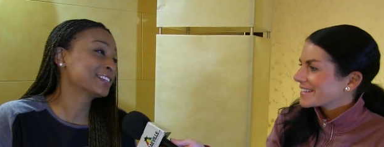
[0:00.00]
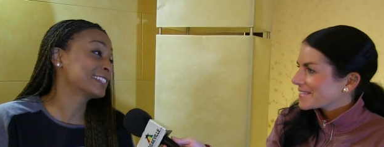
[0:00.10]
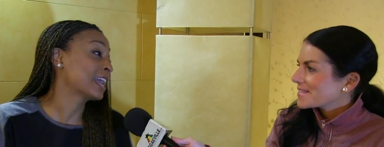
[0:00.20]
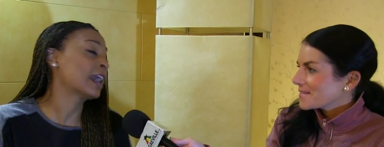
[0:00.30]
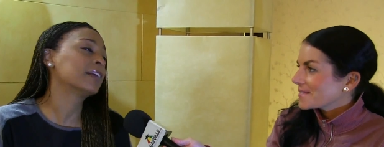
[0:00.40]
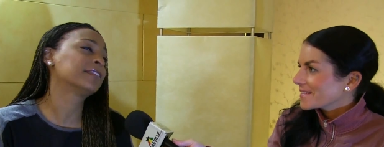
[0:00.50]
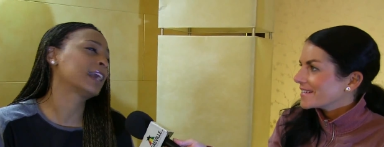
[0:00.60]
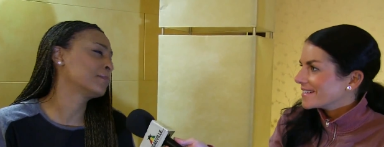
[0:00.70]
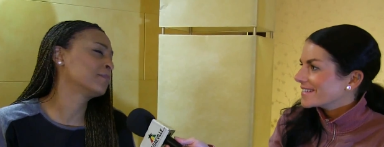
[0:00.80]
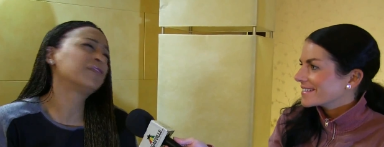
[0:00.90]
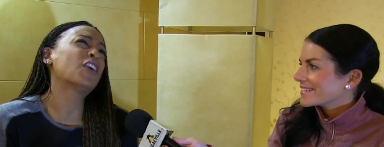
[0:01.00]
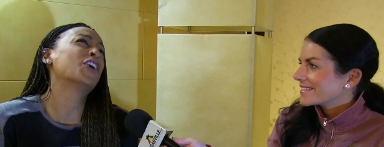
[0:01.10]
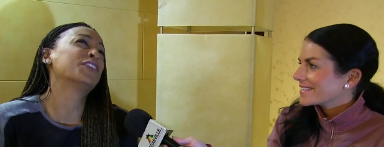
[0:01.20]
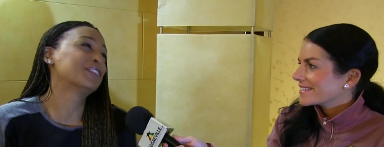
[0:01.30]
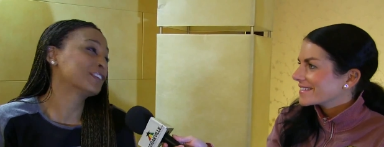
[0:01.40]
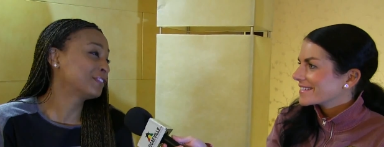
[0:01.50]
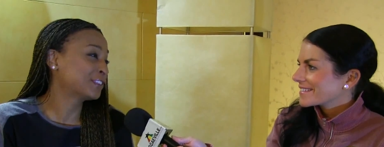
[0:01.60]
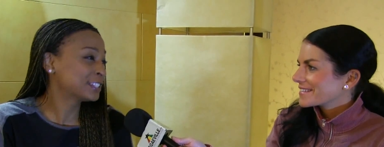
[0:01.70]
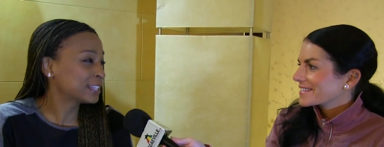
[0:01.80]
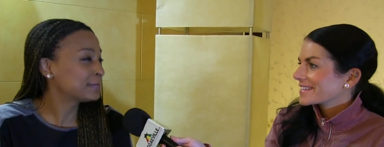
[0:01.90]
Speaker 1: just a vibe. Fun, fun,
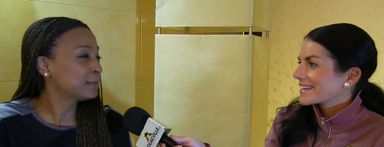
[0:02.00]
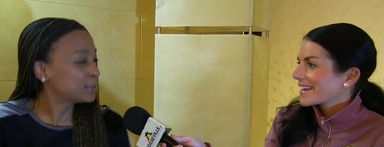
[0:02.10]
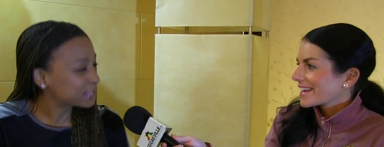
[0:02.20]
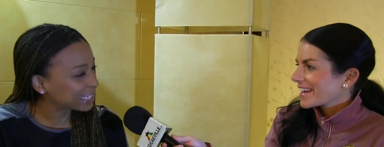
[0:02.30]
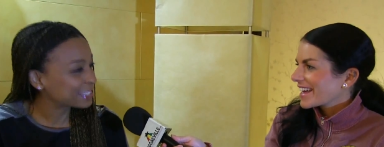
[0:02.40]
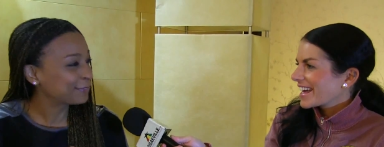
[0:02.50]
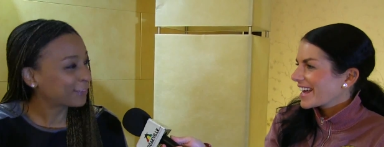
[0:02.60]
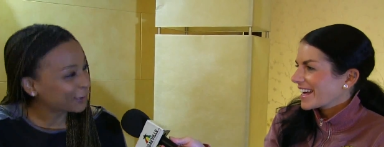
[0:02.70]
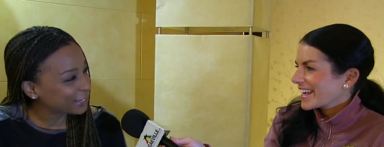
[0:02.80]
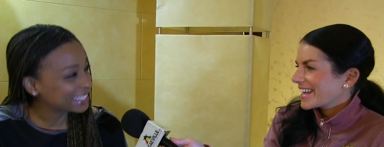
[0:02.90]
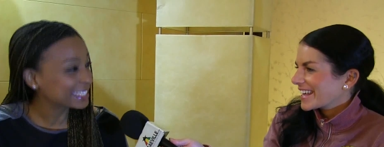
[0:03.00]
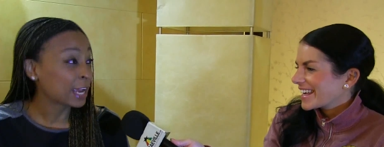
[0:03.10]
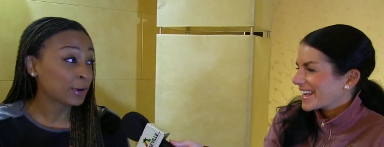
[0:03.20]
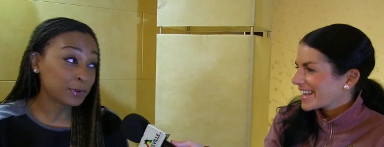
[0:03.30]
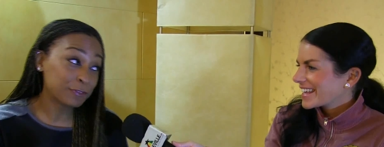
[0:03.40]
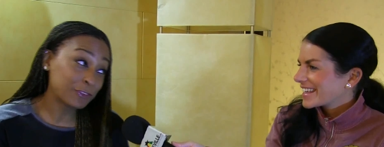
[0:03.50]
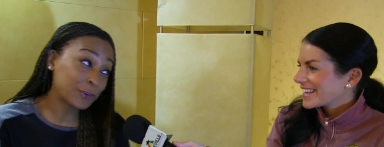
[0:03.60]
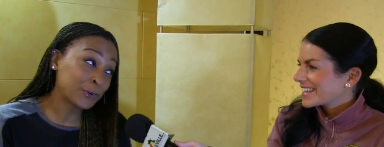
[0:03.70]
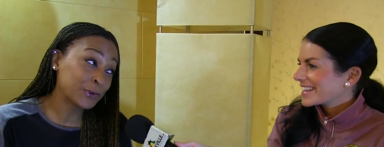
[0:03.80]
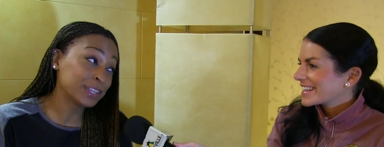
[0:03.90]
fun. So it's music, it's fun, it's good
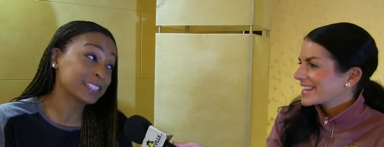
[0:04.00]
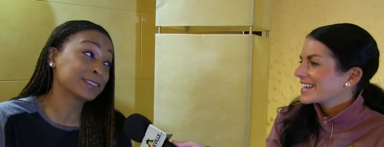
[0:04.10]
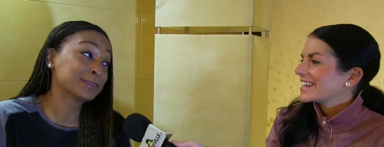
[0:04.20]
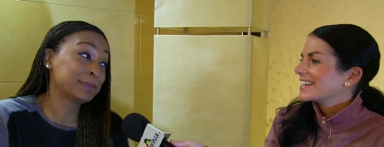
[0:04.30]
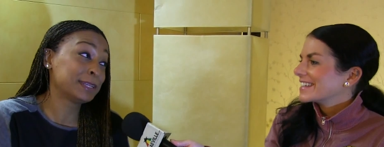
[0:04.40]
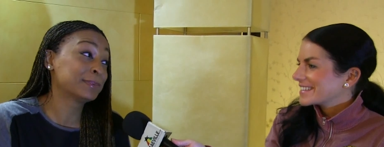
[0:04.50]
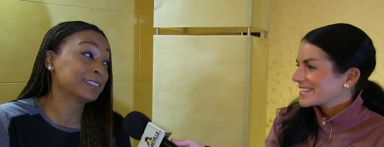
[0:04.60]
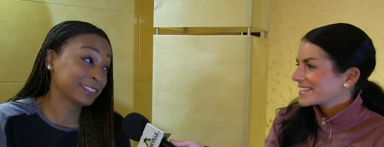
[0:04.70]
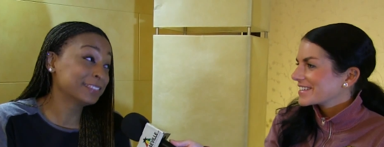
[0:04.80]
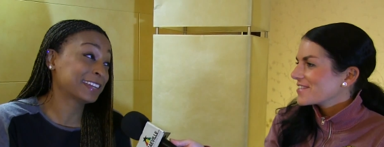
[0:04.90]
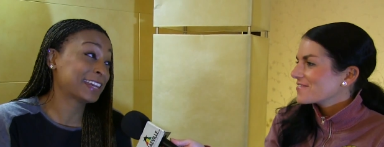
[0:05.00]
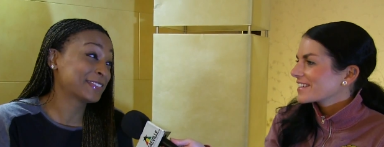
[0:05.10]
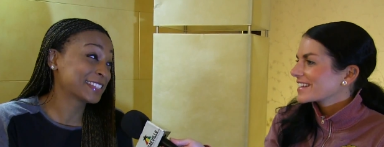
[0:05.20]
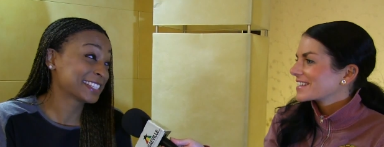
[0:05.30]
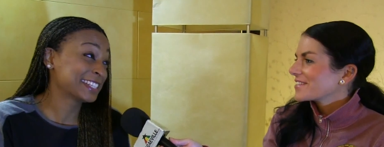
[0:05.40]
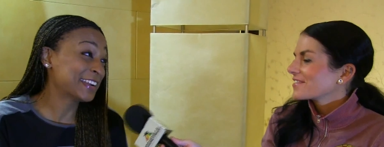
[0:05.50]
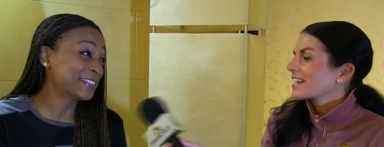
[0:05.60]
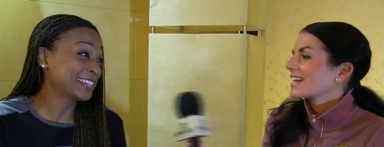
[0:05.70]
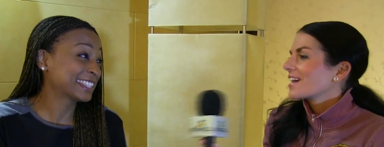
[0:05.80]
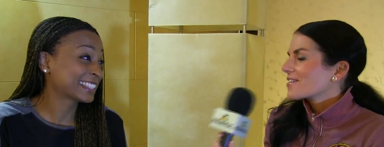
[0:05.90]
food, it's good people, good lovely, vibes. Lovely.
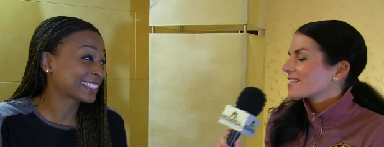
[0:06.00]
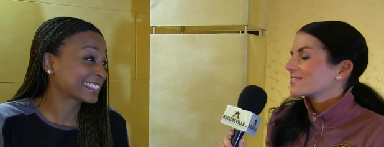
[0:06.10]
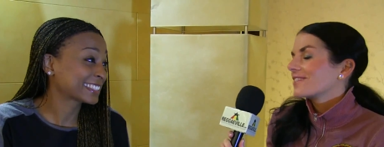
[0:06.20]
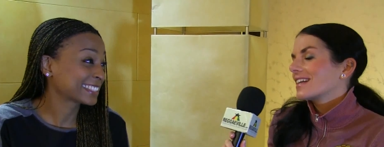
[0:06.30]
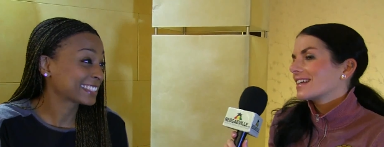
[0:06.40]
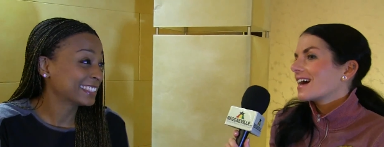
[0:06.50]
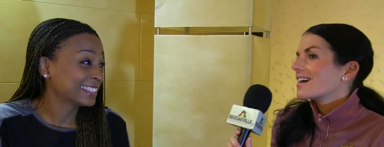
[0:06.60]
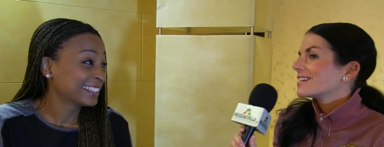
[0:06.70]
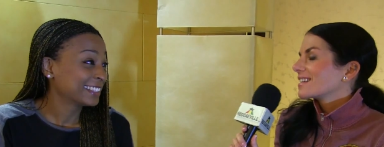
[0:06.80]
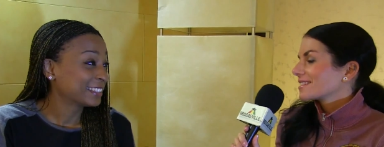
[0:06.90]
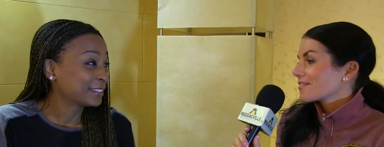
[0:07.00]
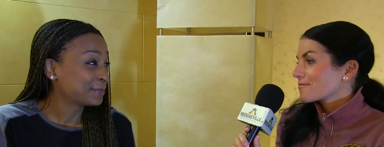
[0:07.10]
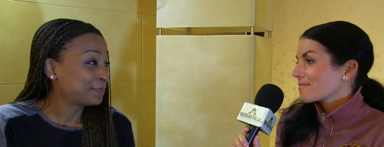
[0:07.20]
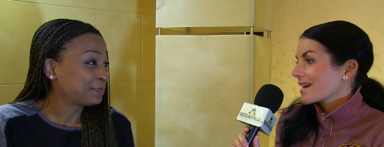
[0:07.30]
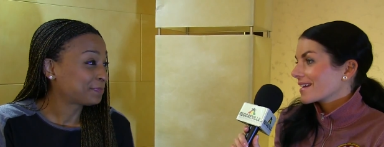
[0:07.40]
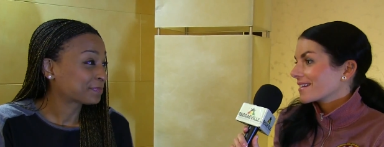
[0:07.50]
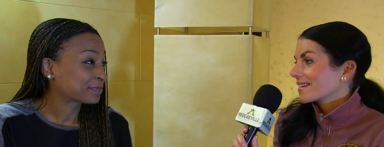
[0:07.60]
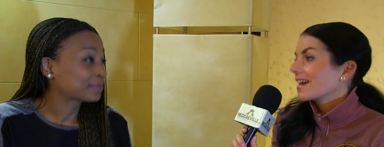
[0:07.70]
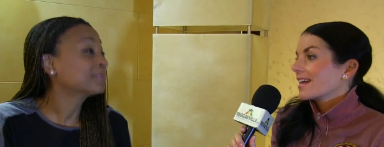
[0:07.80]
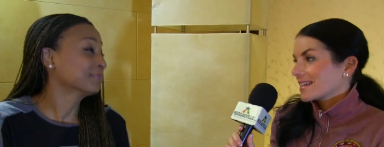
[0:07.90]
Yeah.
Speaker 2: And I heard, well, there are a lot of
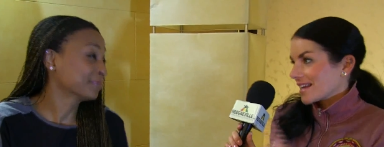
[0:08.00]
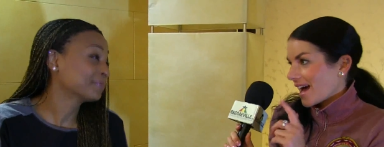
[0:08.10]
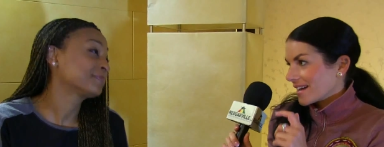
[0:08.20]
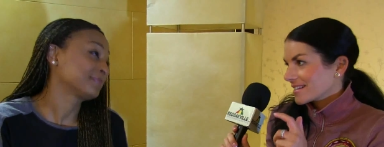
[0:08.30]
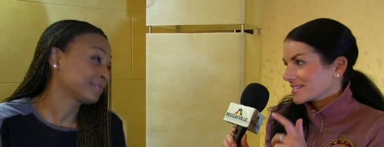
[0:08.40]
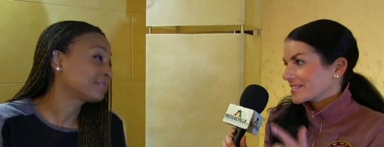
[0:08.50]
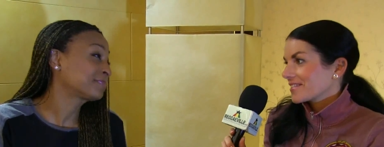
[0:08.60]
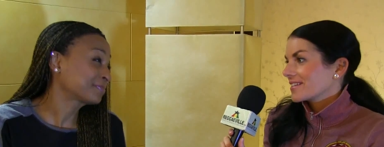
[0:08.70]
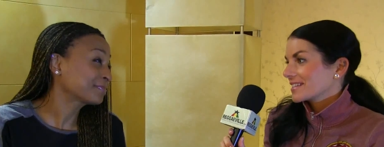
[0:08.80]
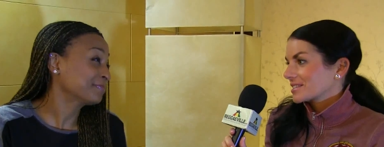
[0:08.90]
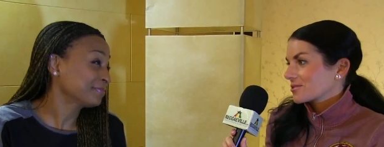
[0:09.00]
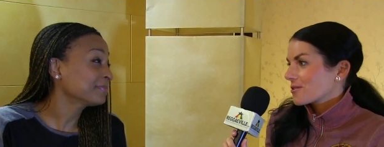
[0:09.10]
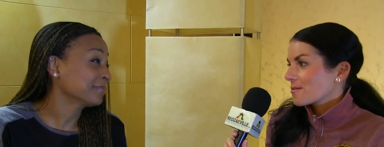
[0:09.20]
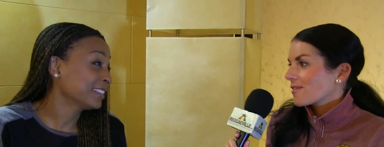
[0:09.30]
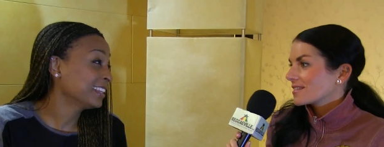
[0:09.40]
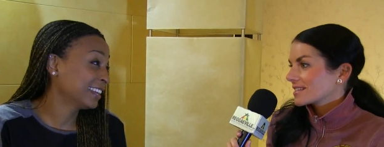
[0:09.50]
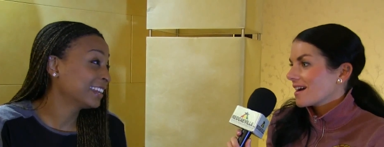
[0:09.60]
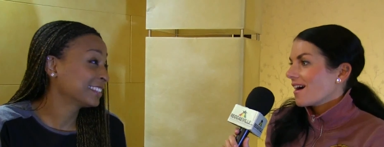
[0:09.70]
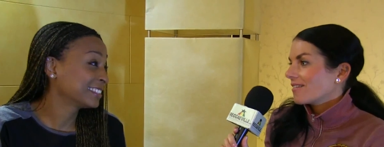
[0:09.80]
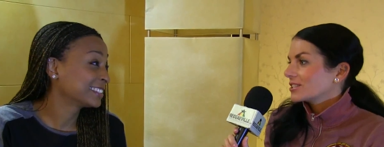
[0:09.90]
men lions on this tour bus.
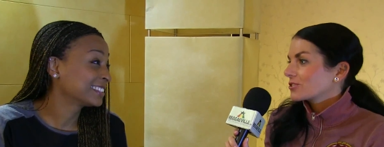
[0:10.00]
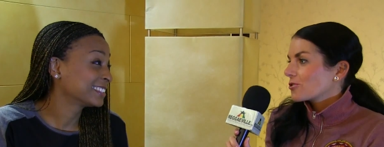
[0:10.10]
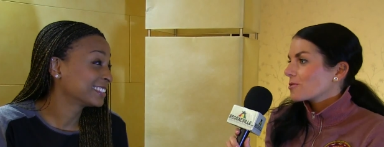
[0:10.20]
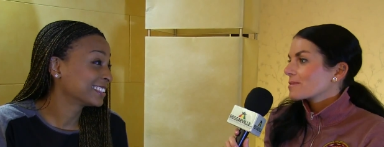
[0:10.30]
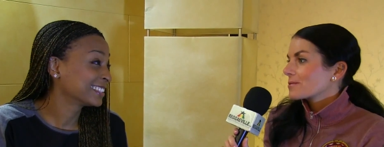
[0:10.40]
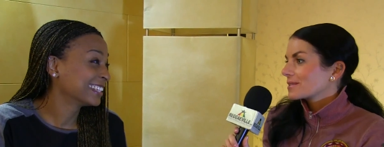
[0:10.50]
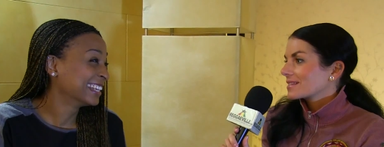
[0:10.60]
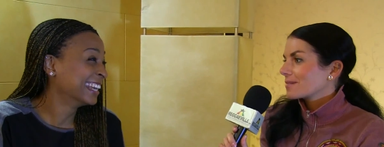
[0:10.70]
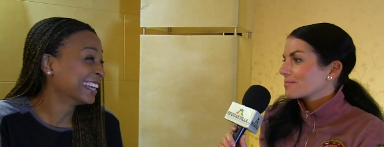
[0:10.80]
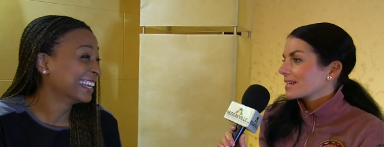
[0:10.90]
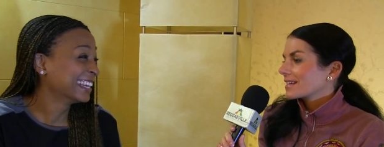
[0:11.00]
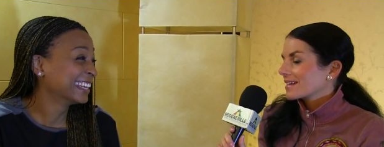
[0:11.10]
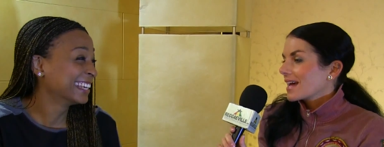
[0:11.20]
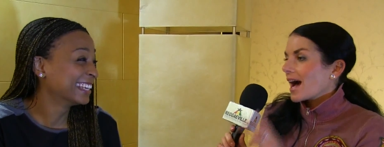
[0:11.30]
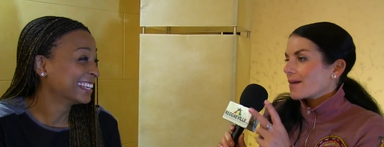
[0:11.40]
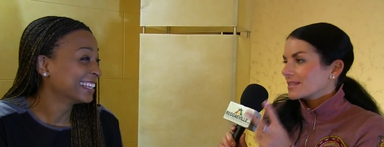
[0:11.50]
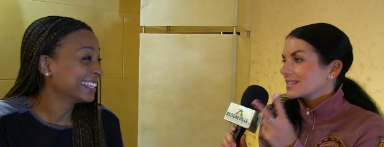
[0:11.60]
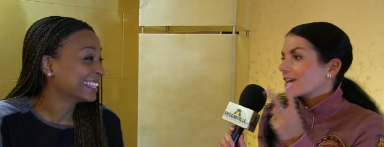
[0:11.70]
How are you coping with that? Being, I mean,